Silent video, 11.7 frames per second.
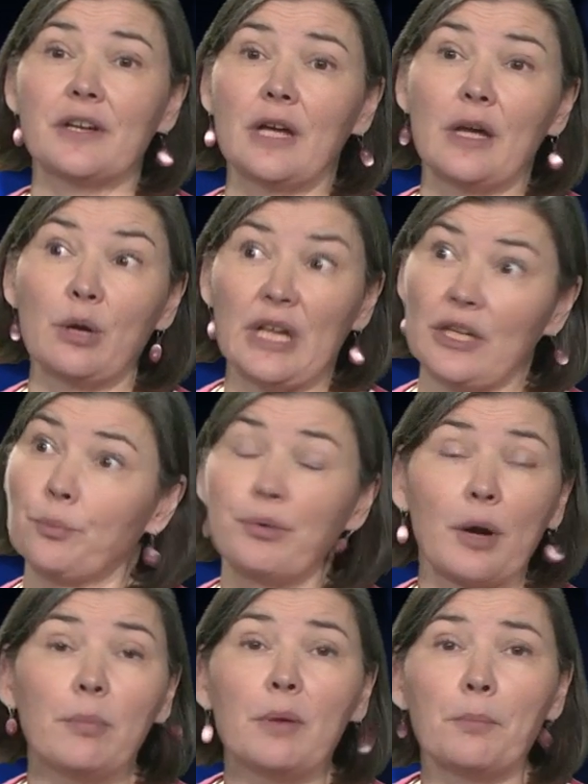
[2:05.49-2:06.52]
in a
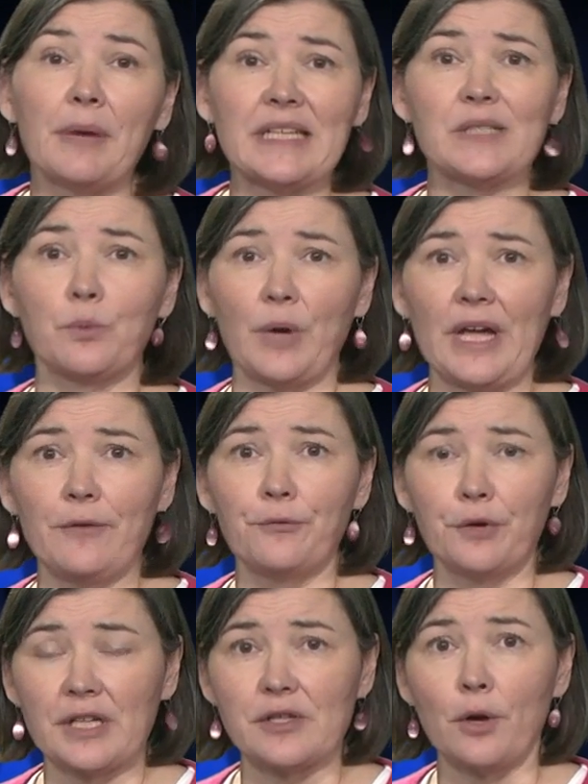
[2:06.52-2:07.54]
problem-based way,
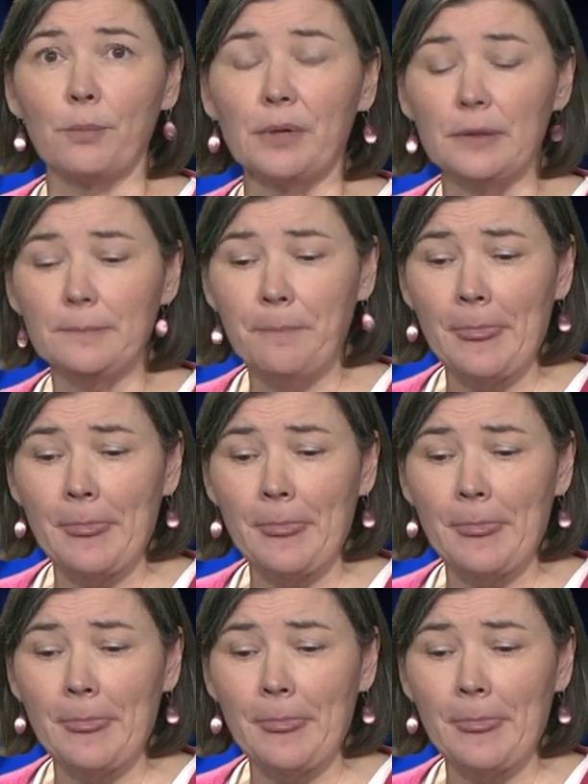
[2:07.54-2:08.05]
for example.